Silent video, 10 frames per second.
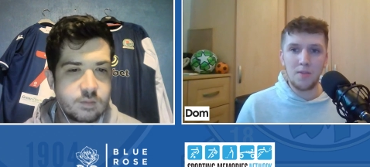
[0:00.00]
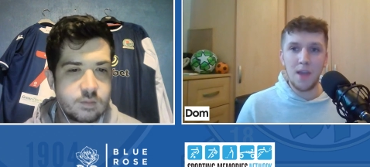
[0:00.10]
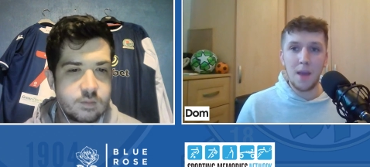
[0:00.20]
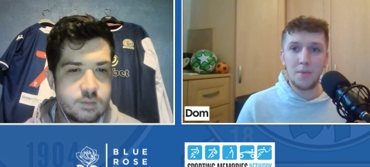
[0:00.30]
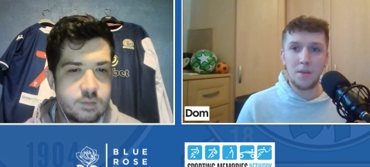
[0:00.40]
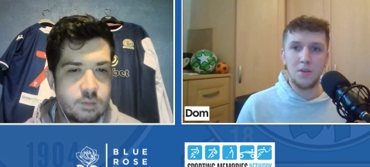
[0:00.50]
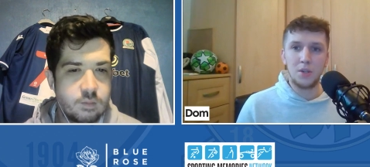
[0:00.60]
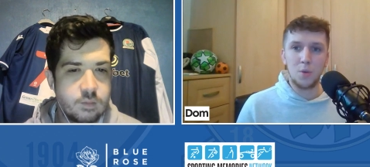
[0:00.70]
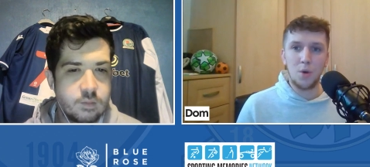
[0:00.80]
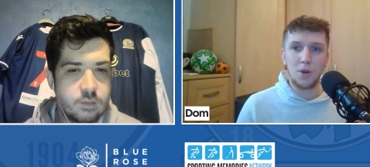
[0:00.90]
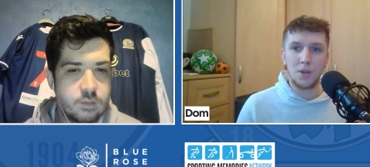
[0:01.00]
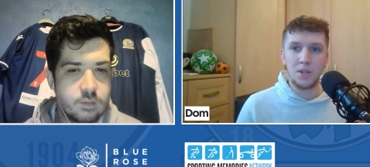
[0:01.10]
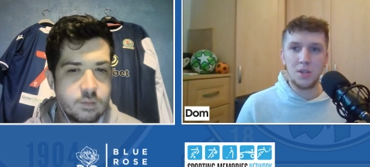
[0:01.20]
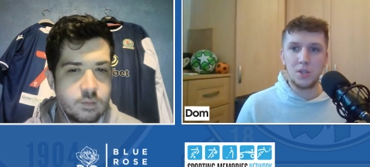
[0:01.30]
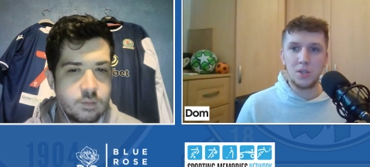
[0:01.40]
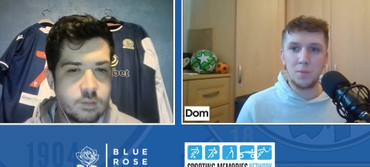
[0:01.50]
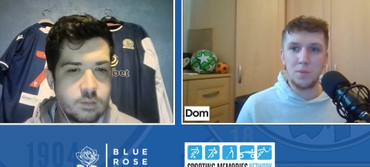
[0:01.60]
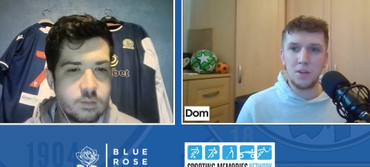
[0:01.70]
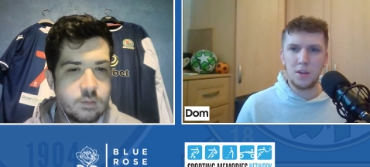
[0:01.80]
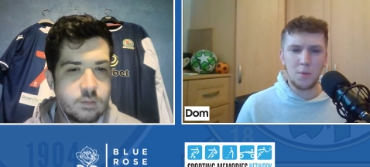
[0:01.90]
Speaker 1: depth in squad is
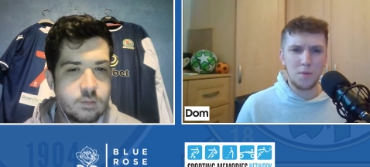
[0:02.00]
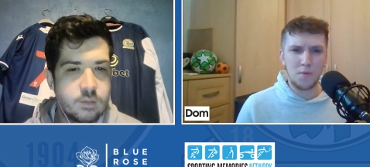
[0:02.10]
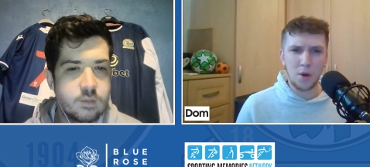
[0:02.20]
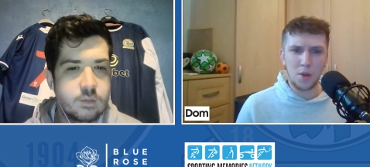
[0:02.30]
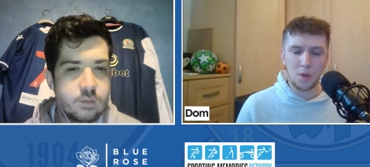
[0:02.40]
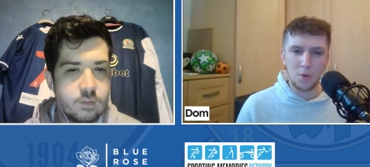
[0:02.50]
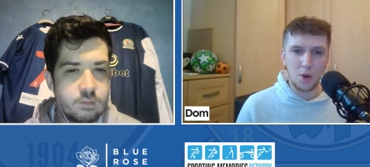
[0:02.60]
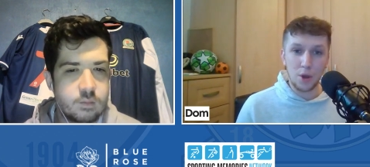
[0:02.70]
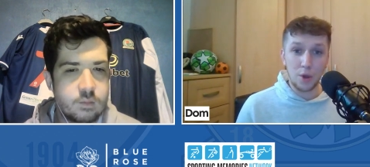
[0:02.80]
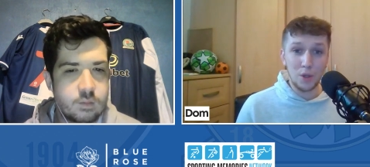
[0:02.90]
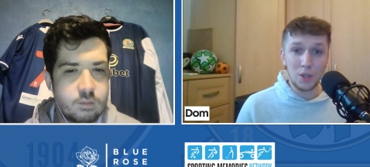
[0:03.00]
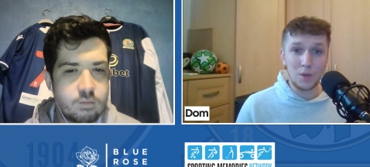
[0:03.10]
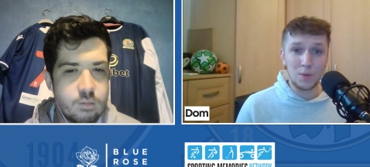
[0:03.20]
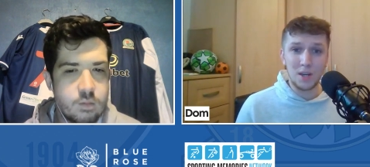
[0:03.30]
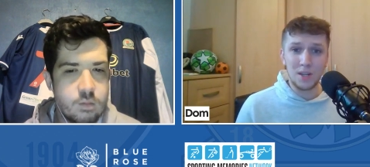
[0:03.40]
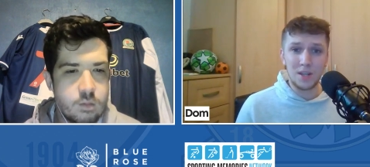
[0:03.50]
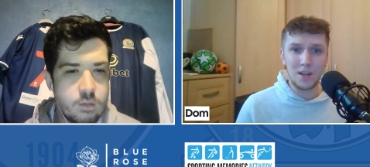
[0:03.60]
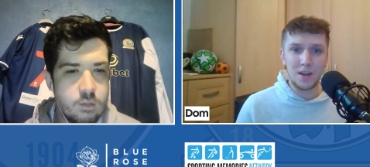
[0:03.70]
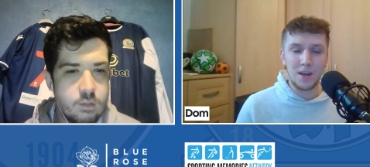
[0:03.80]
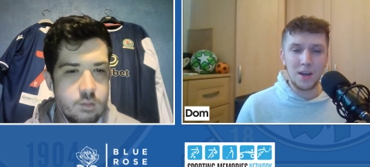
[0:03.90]
something that we've not we're not used to,
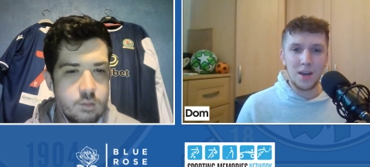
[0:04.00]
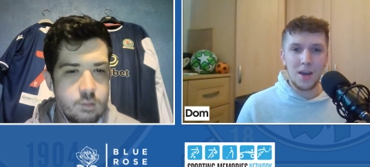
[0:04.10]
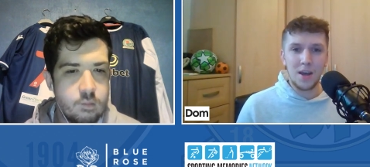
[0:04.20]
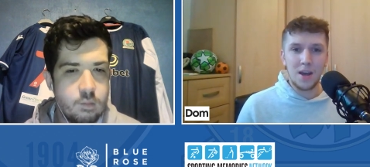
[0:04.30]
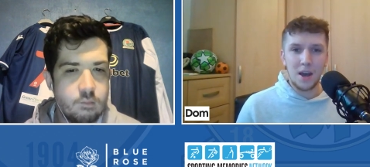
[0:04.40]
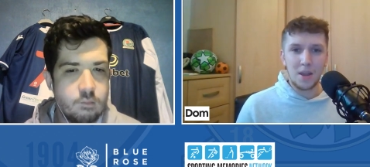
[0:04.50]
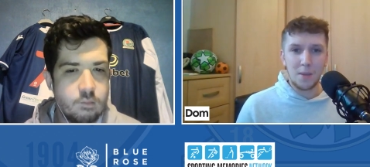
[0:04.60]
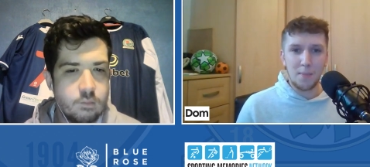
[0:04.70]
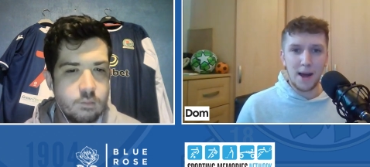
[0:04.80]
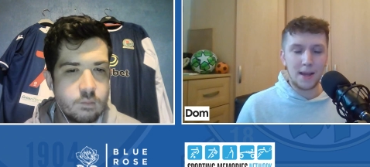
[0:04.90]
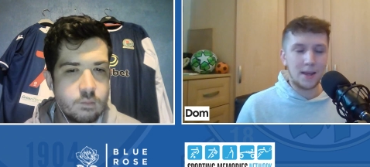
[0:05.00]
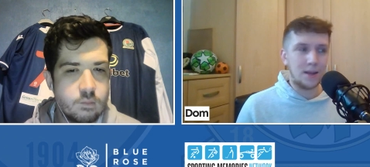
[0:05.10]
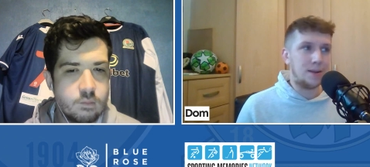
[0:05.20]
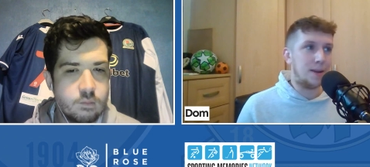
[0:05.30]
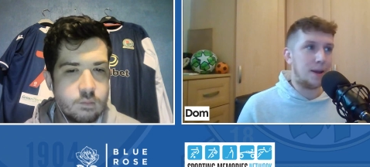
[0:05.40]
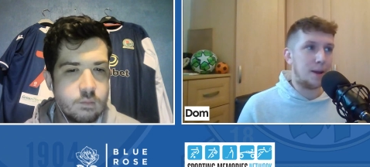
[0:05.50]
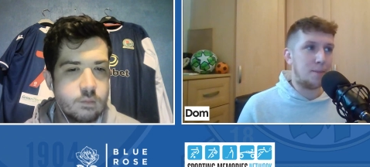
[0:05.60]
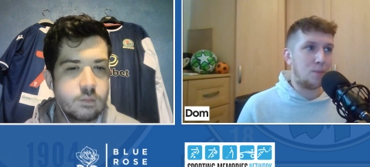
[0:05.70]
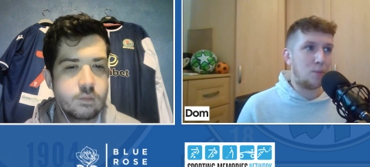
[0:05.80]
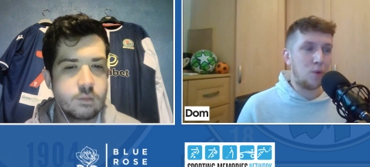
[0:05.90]
especially at the back. And
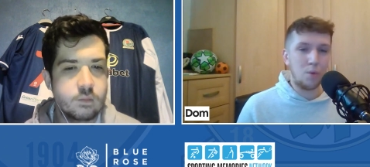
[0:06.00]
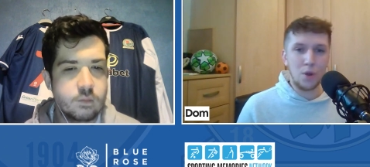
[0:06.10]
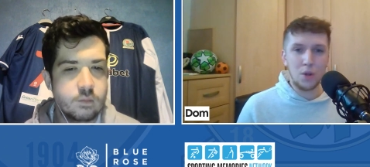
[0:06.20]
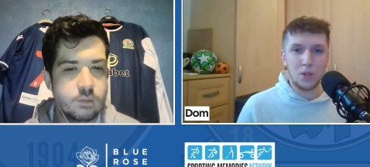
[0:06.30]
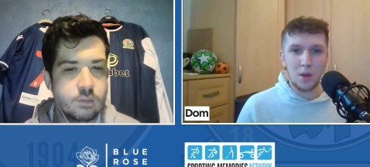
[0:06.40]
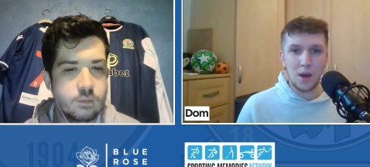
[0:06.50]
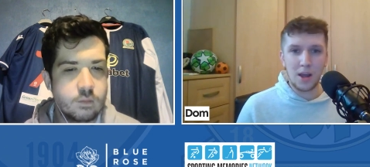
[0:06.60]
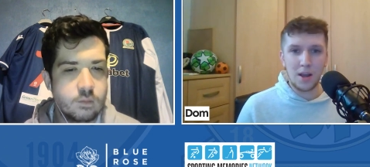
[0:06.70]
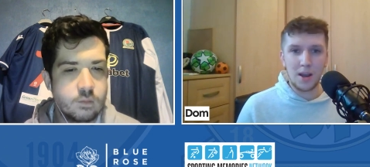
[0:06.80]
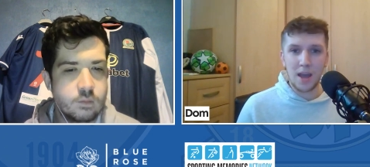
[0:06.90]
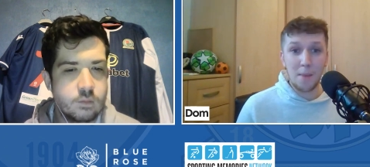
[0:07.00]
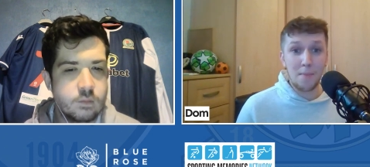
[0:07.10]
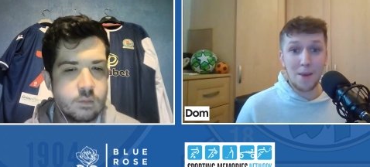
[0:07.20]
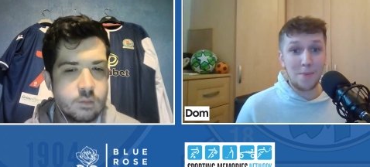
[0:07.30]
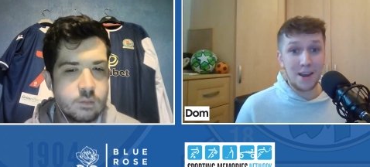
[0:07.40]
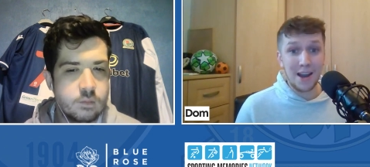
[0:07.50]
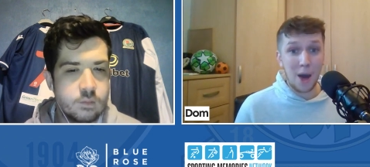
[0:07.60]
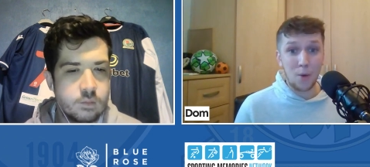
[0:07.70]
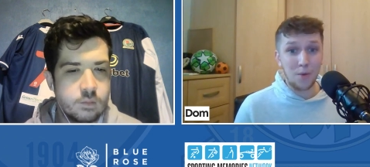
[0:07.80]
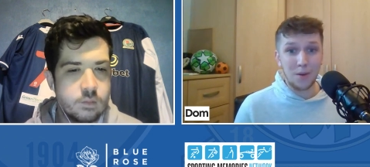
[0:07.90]
um, we, we're used to uh, Nyambe being
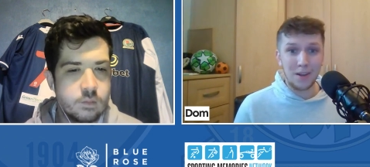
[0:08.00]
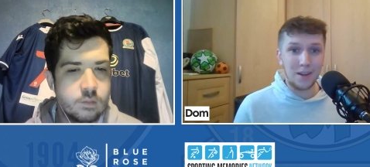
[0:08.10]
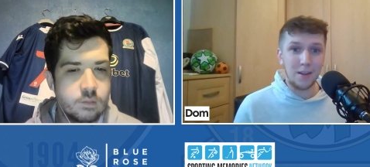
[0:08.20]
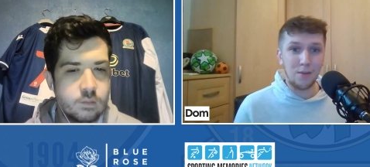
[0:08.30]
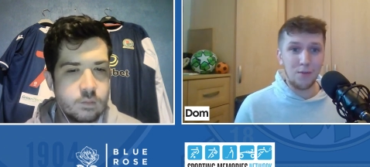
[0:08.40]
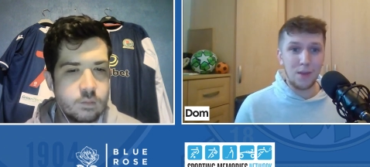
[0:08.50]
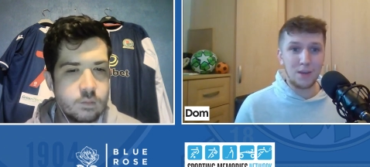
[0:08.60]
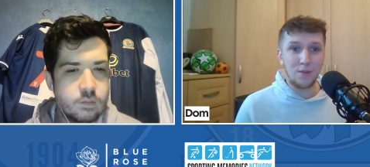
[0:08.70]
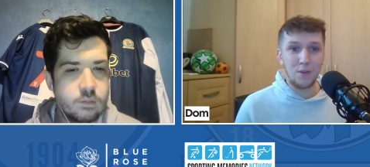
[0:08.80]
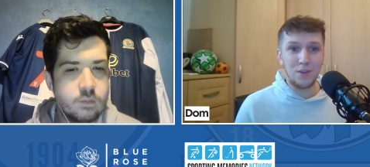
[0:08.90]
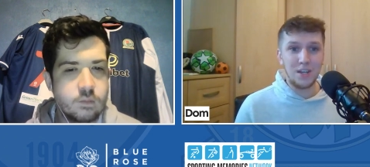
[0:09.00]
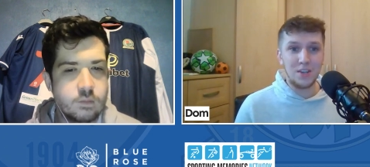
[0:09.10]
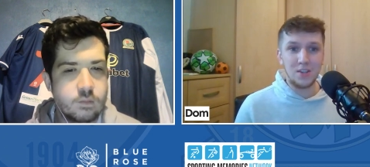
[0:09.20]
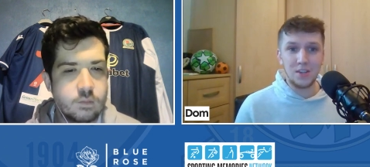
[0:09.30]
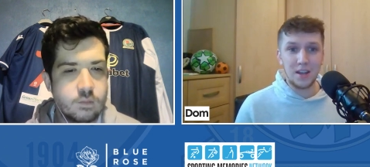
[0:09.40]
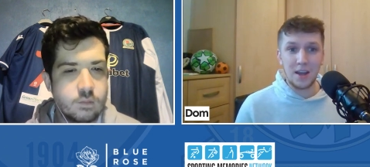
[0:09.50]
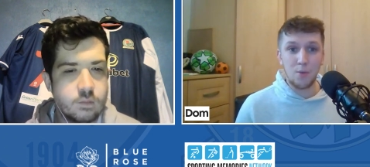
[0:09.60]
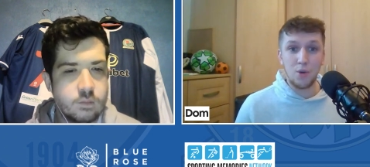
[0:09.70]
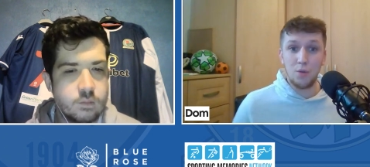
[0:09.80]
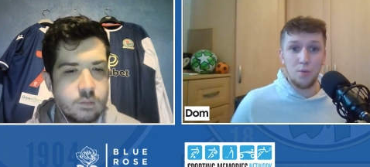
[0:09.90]
out the last few seasons, and
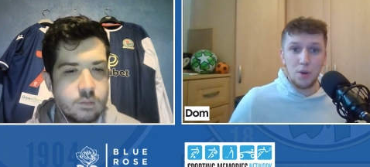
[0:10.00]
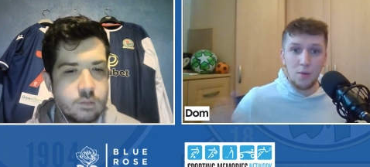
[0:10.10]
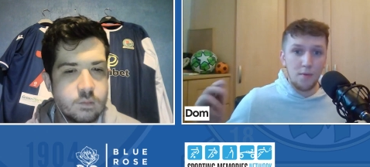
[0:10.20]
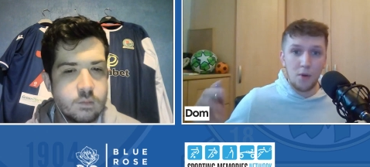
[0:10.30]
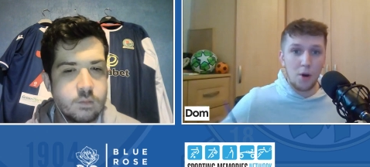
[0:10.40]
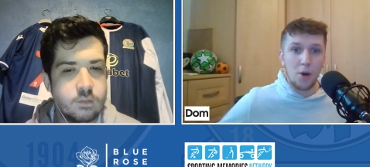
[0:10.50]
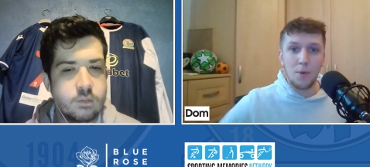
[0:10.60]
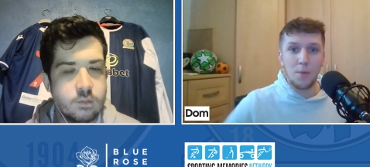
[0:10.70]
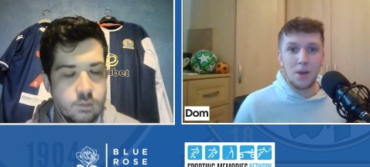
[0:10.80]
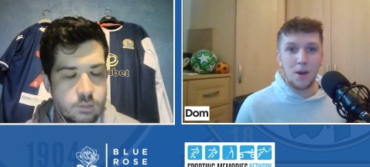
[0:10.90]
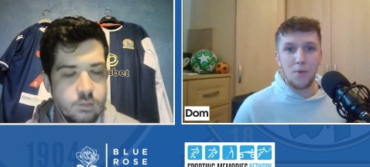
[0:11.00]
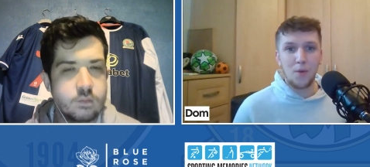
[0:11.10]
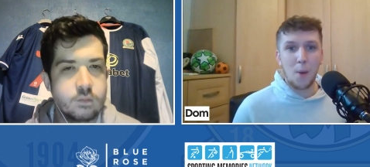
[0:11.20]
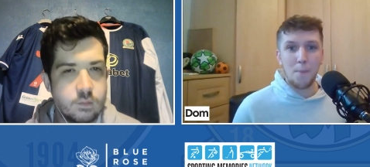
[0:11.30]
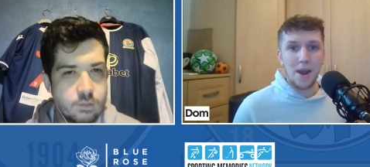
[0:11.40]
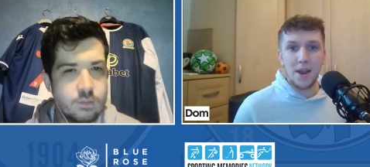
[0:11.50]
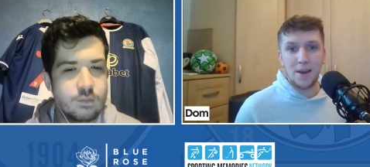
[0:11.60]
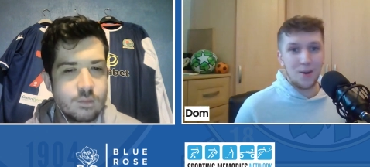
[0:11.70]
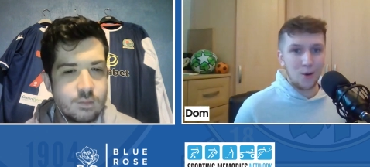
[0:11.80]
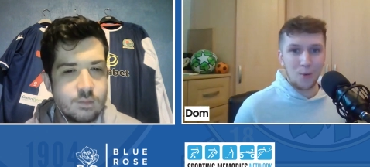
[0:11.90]
then we're, we're done for, aren't we? We got we've got
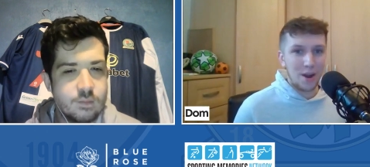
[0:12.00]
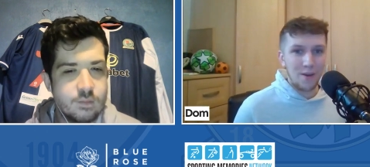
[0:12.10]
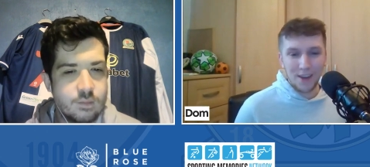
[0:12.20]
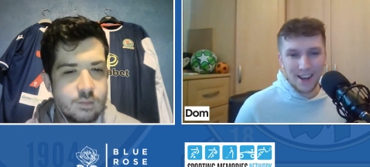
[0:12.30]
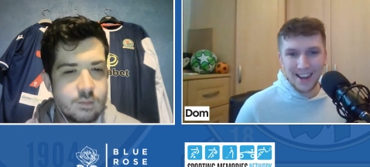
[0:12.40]
Bennett or whatever,